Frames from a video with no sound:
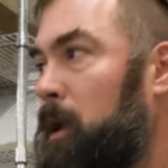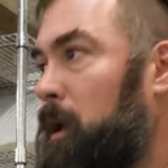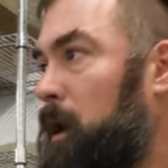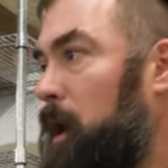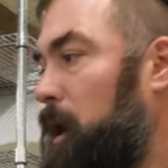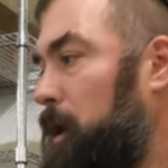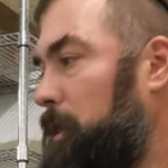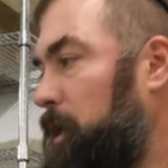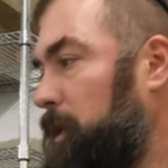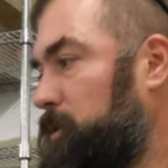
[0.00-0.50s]

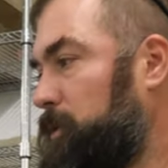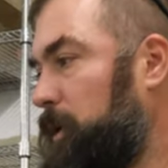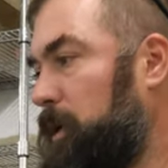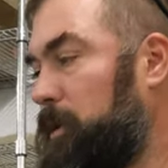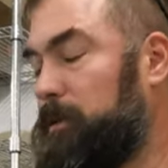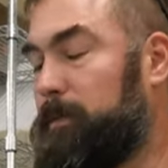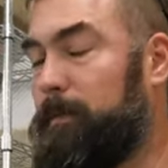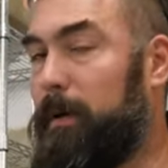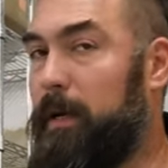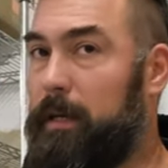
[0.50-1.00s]
Uh, that's why
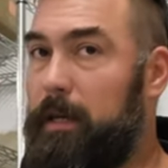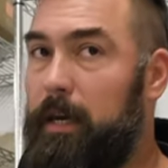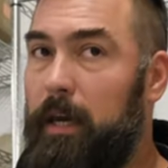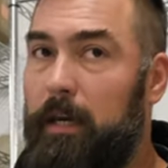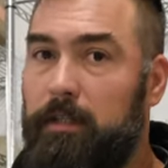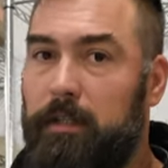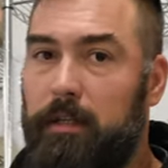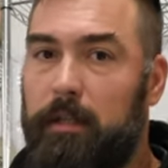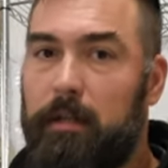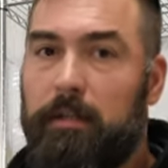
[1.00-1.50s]
there's
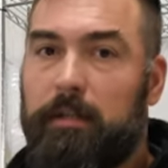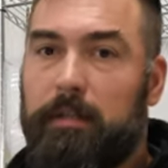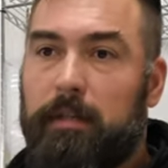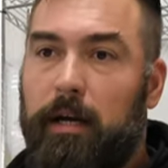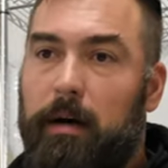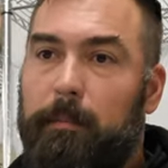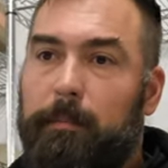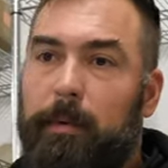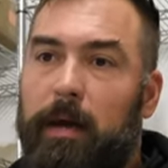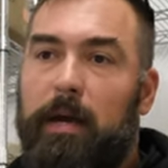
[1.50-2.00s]
medication in the
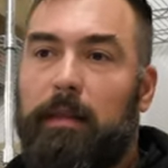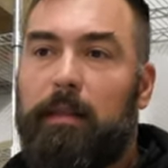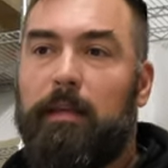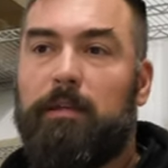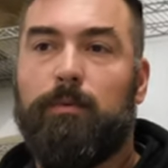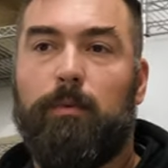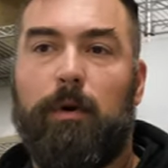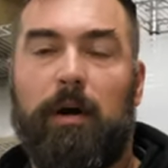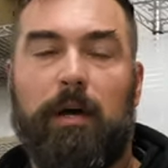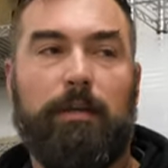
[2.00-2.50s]
stomp bag.
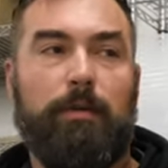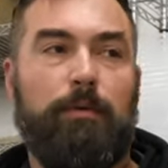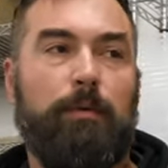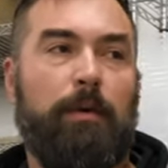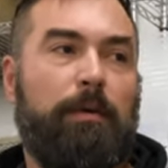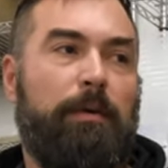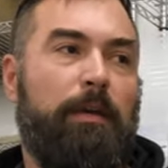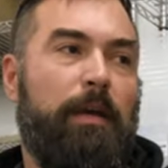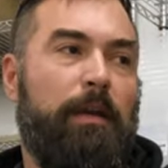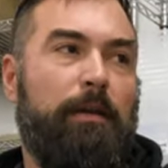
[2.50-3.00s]
That's why
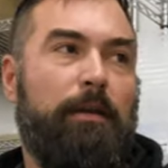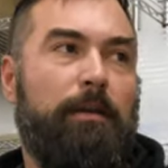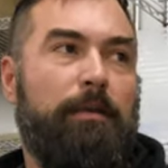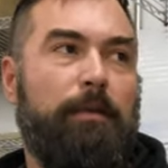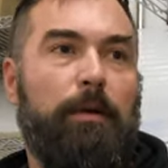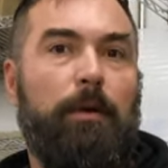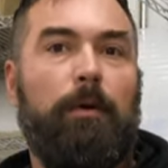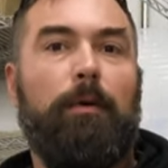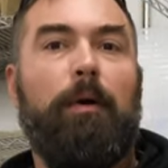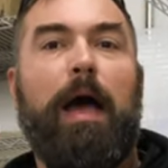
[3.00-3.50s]
you can,
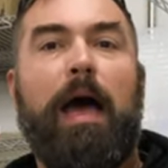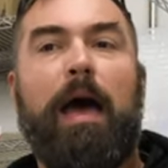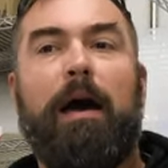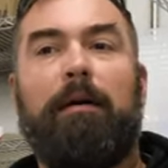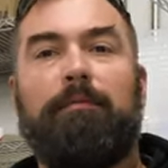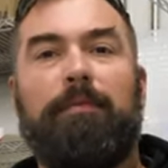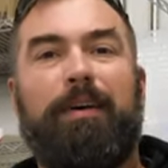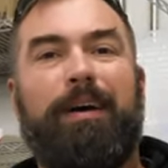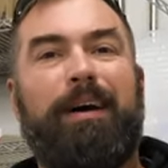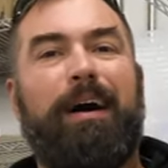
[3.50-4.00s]
you know,
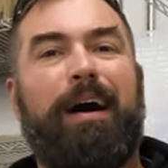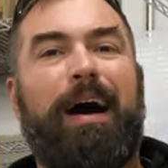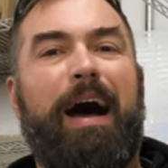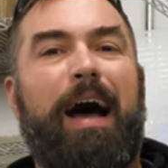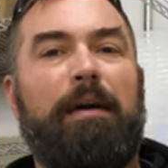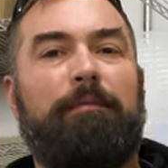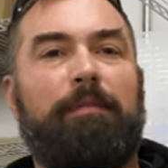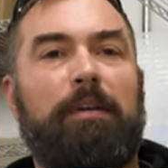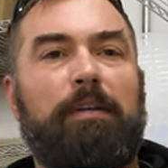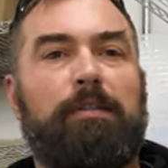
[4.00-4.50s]
have uh,
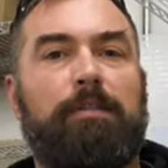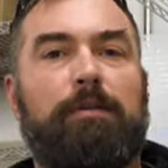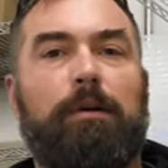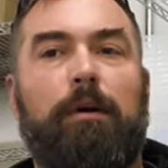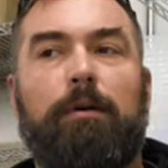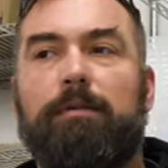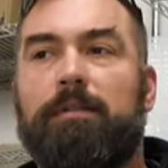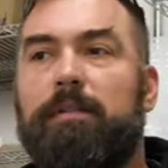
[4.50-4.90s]
IV start